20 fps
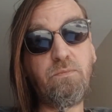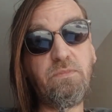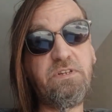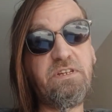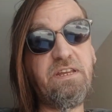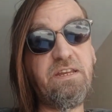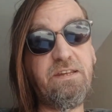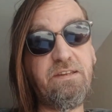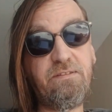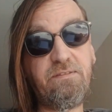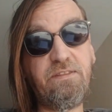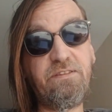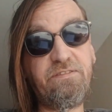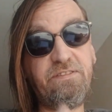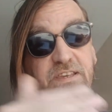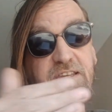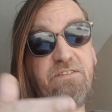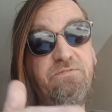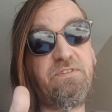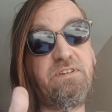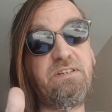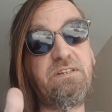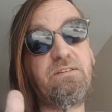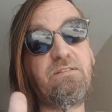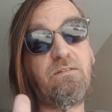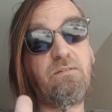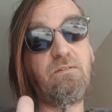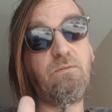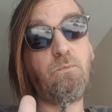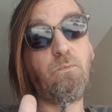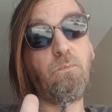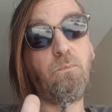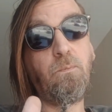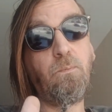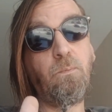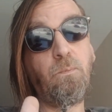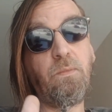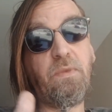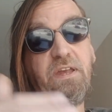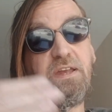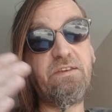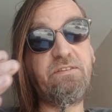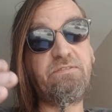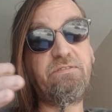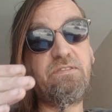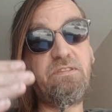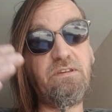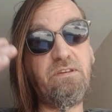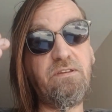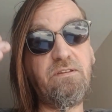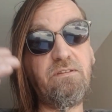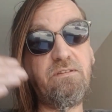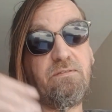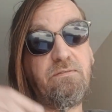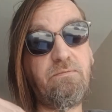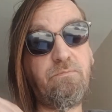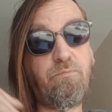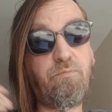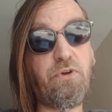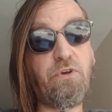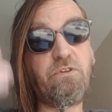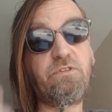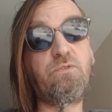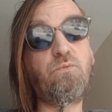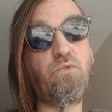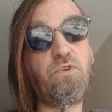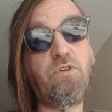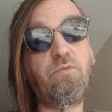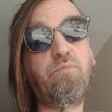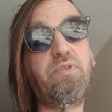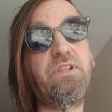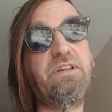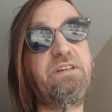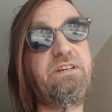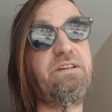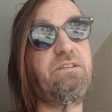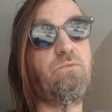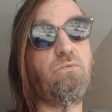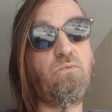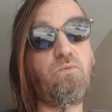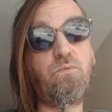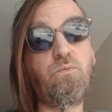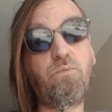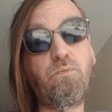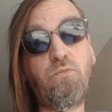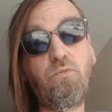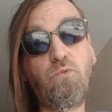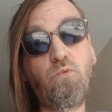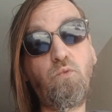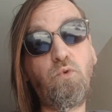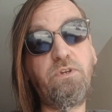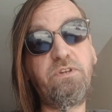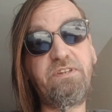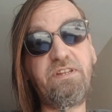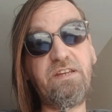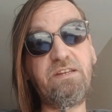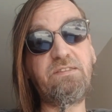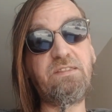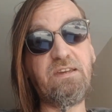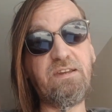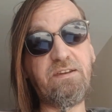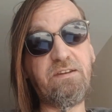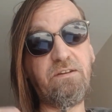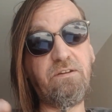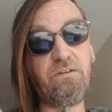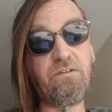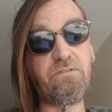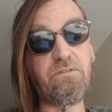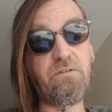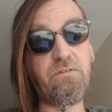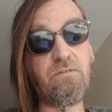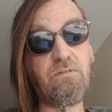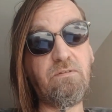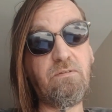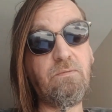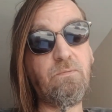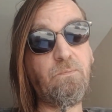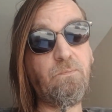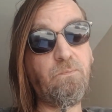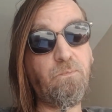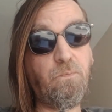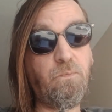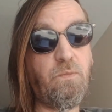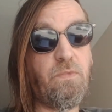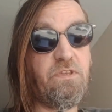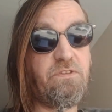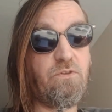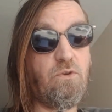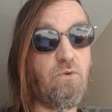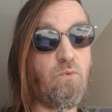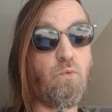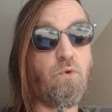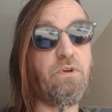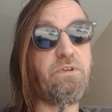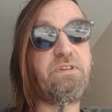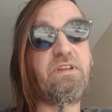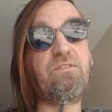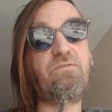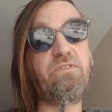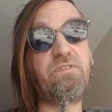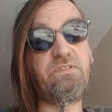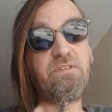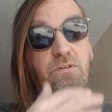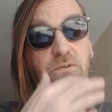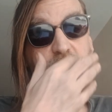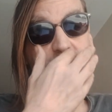take the safety as the person we were playing would take that character. And so it worked every single